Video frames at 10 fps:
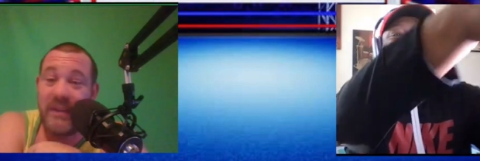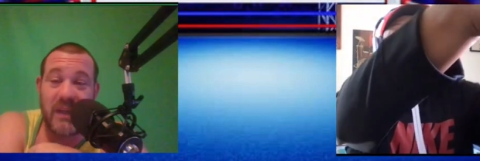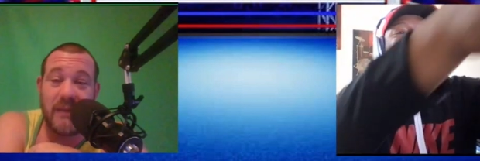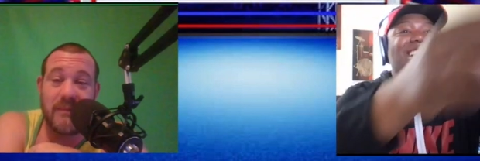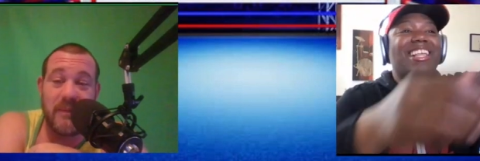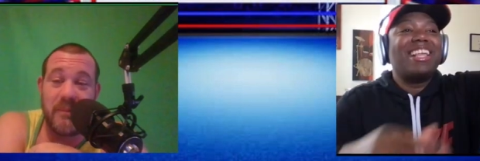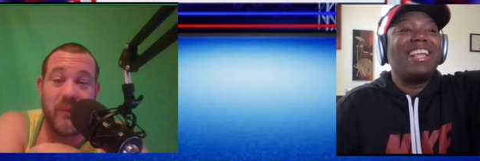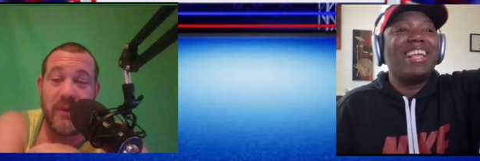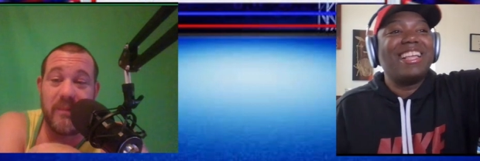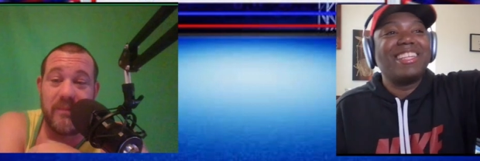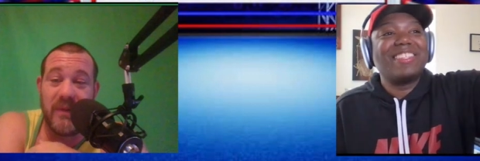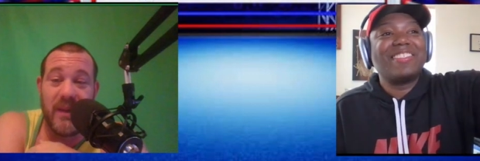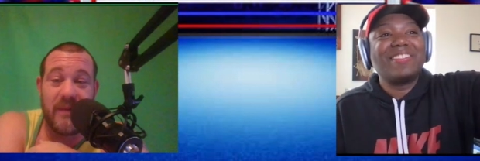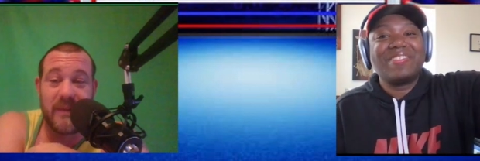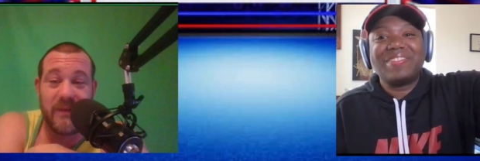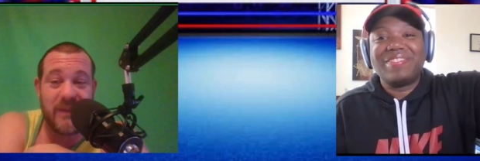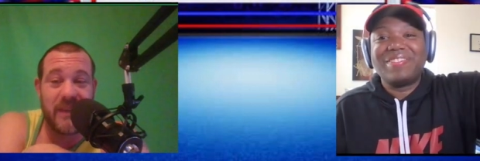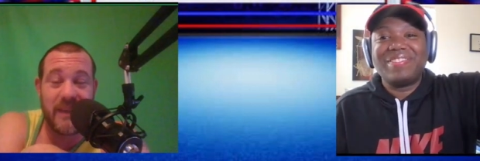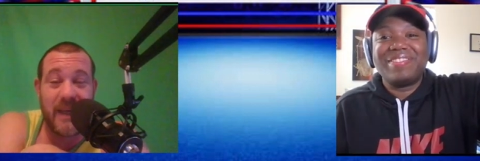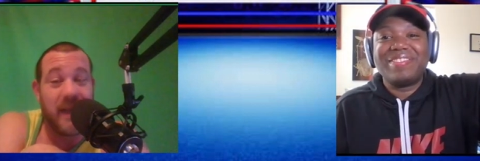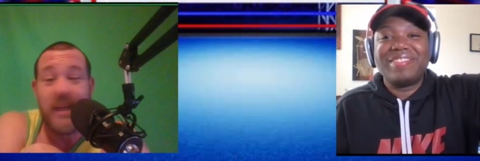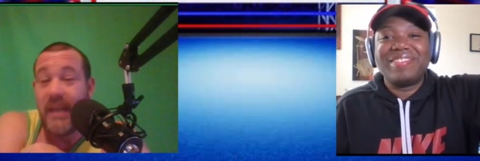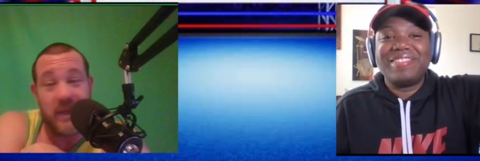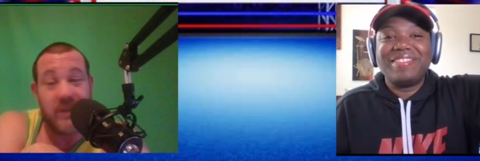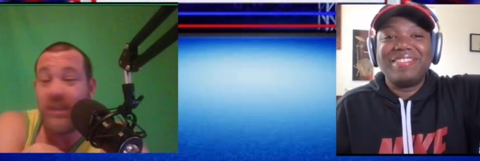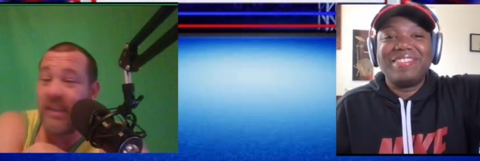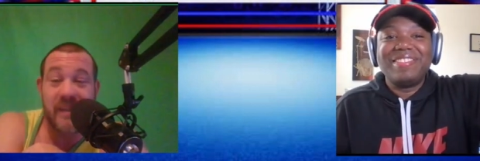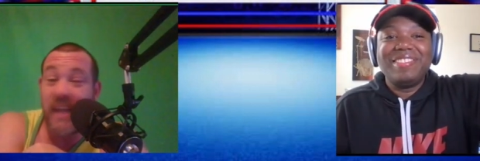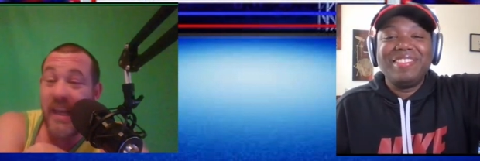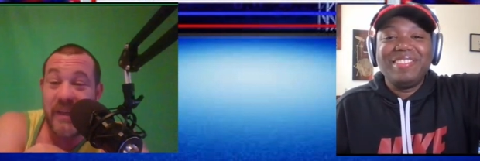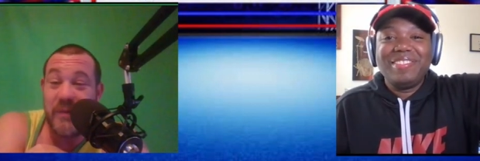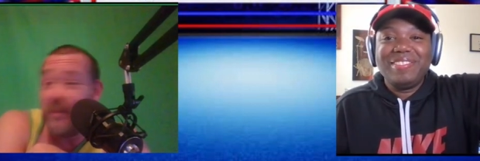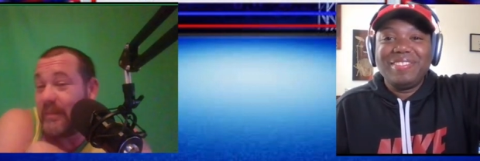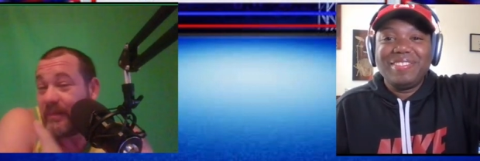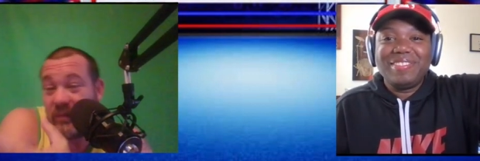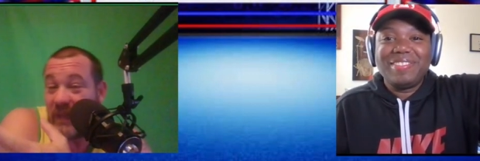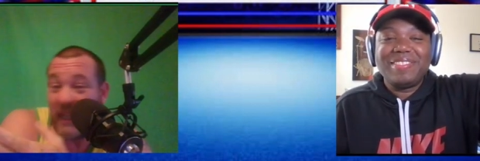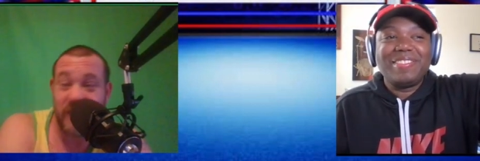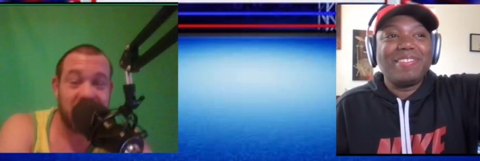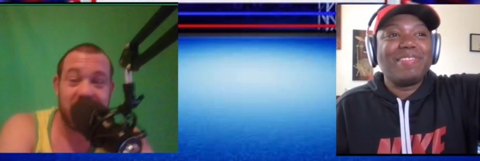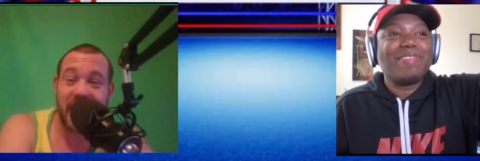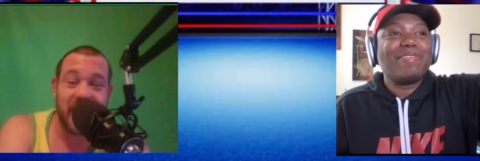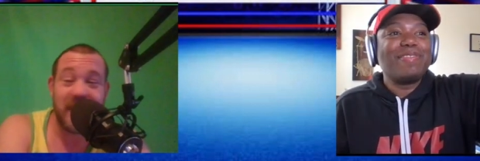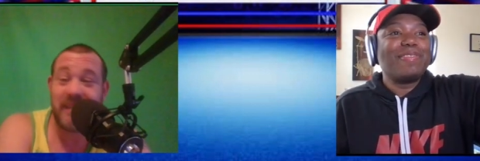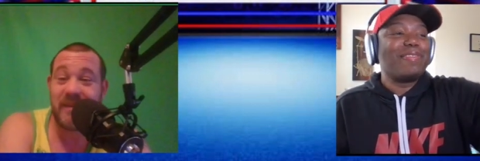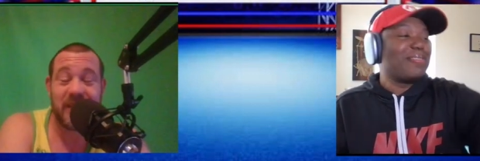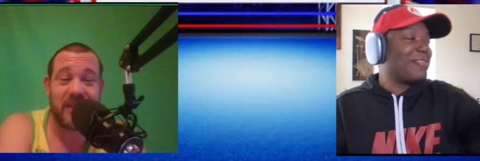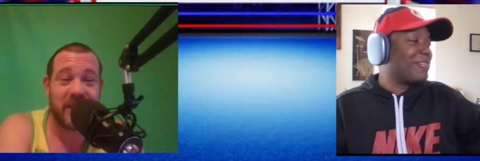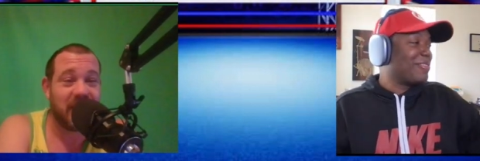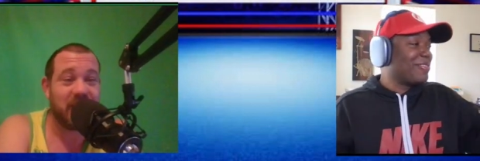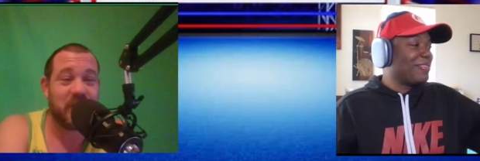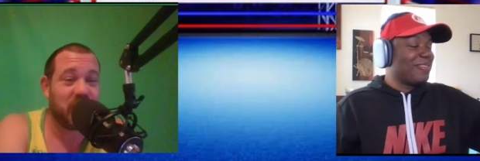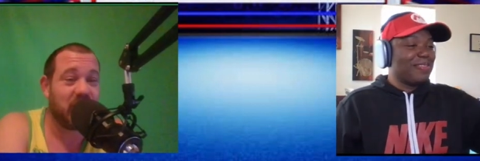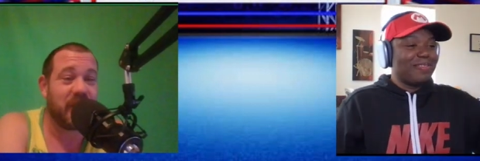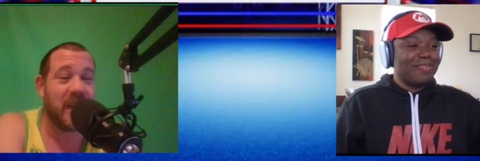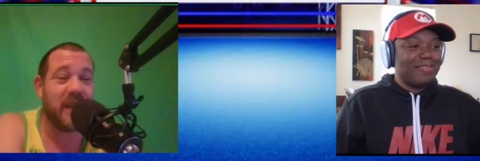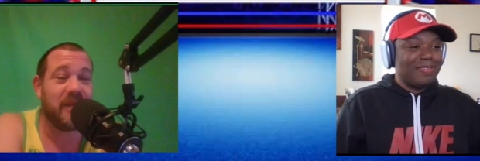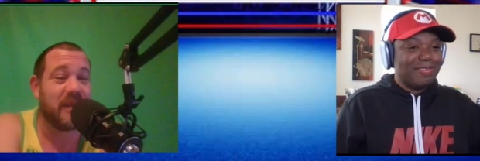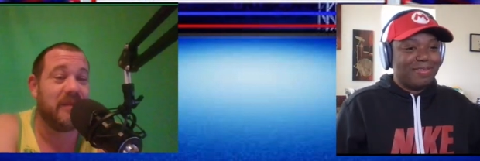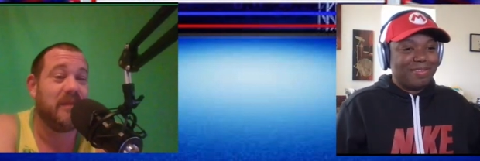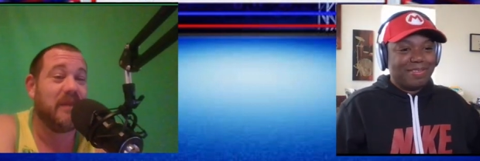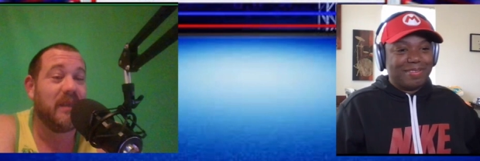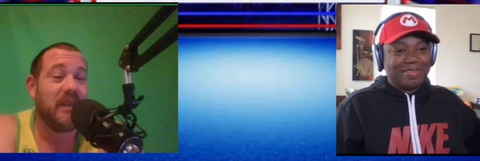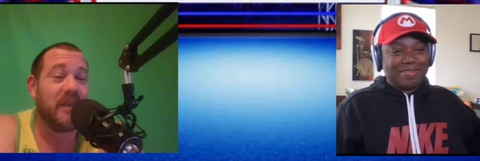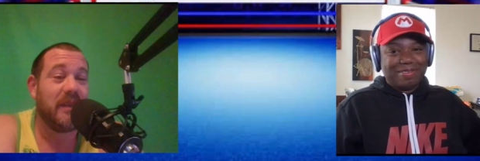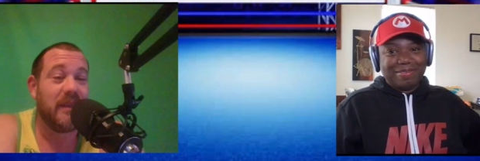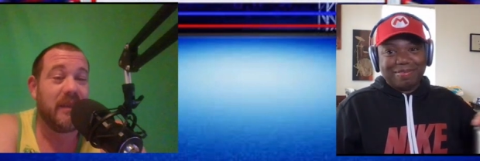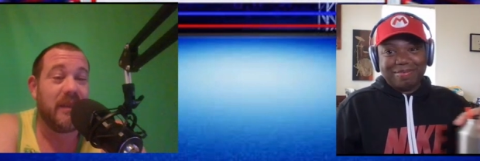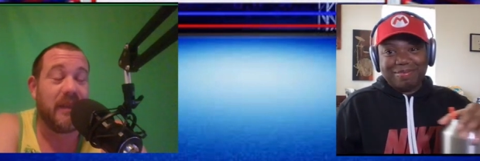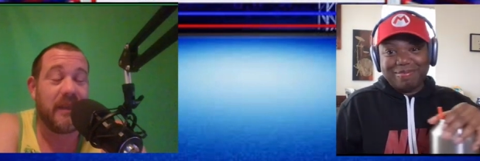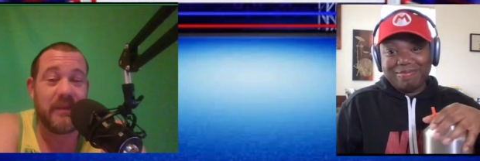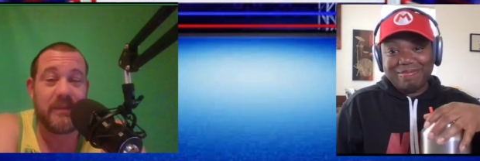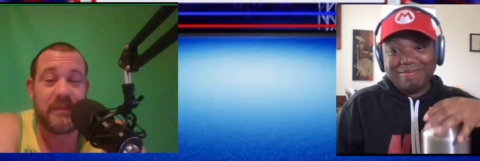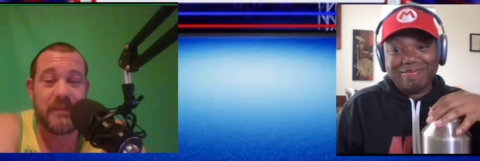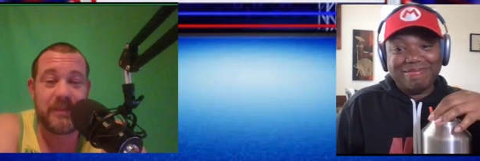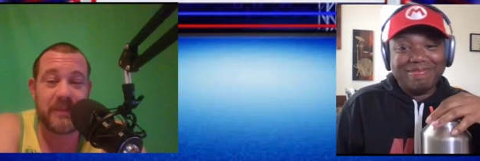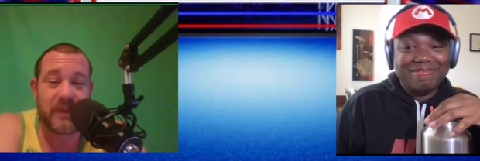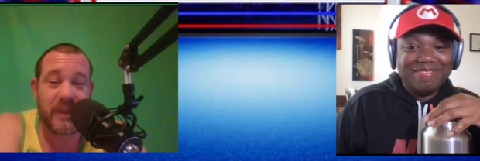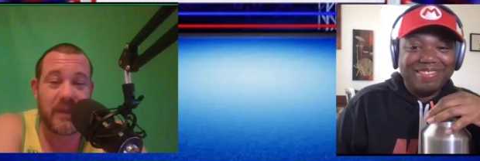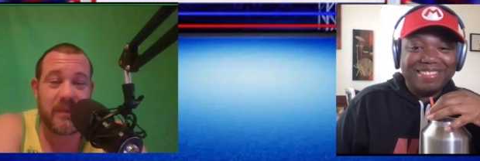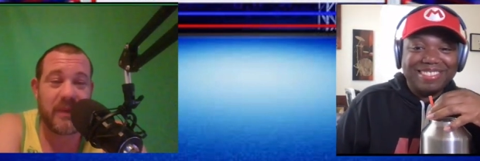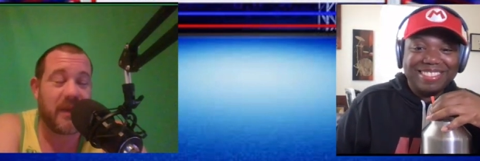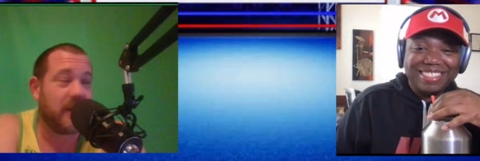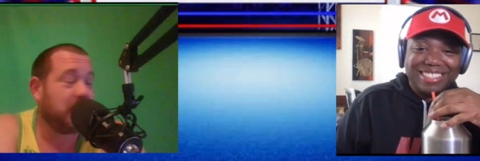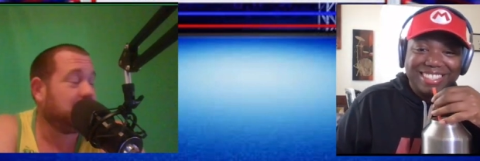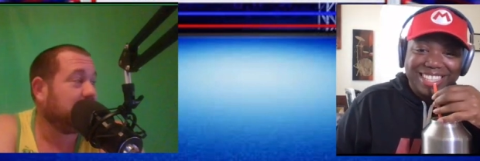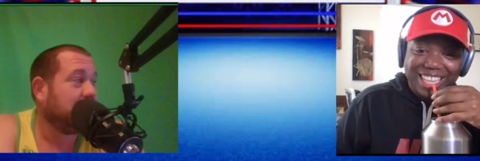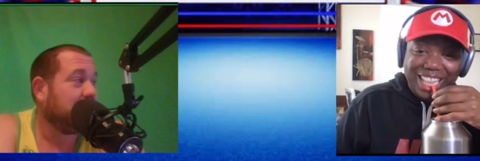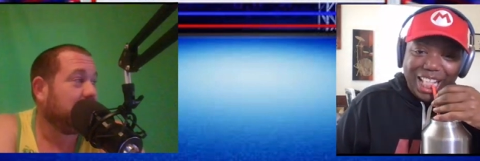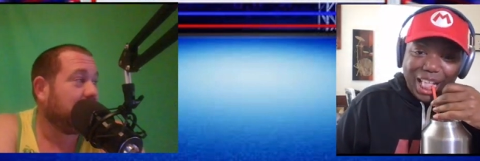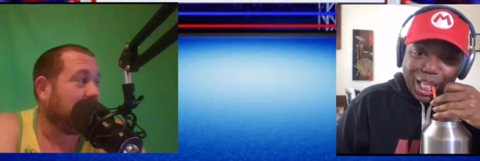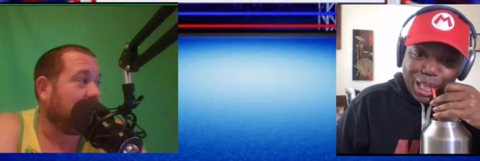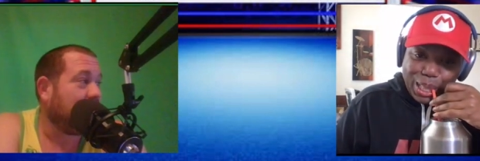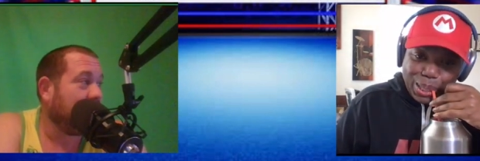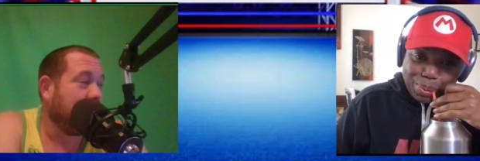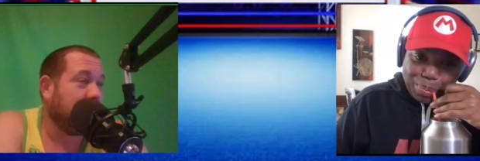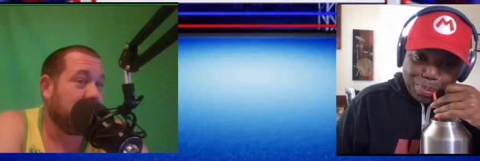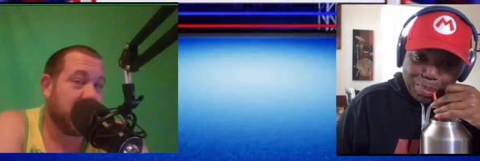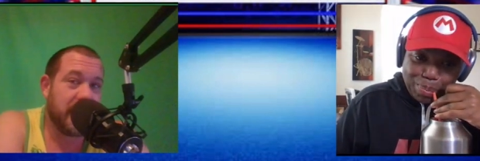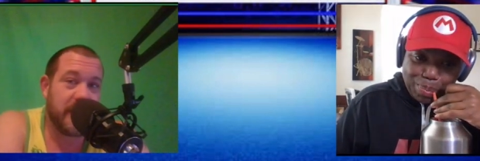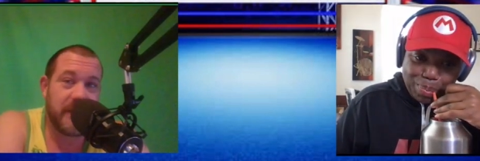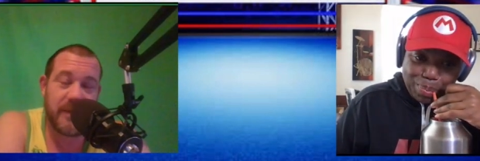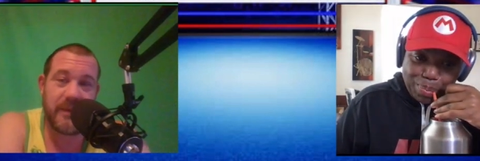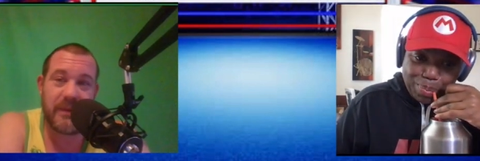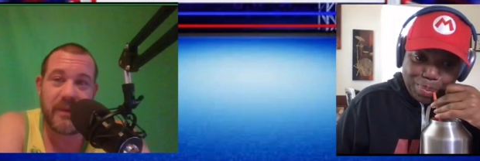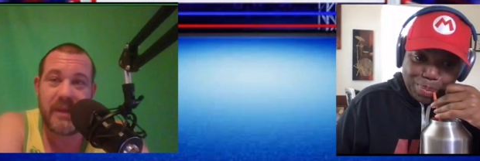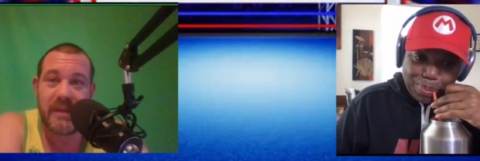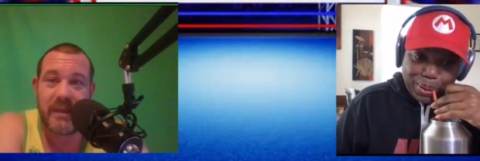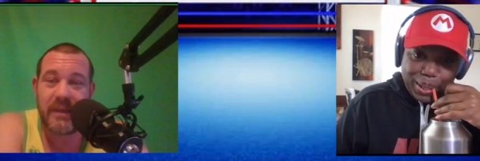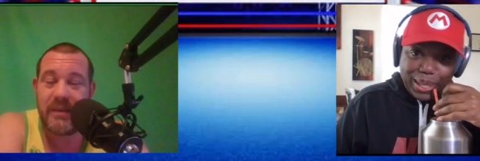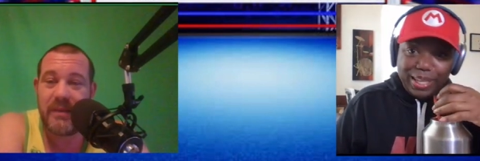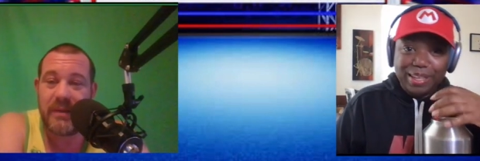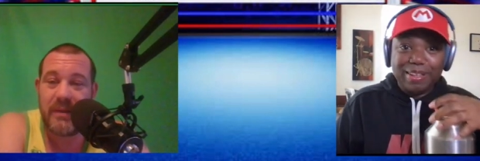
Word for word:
Speaker 1: John would would have loved to have seen that. He should have stayed. He should have stayed in. He shouldn't have shouldn't have left. And you know, tried to be all all. Well, I got uh, other things that I could do.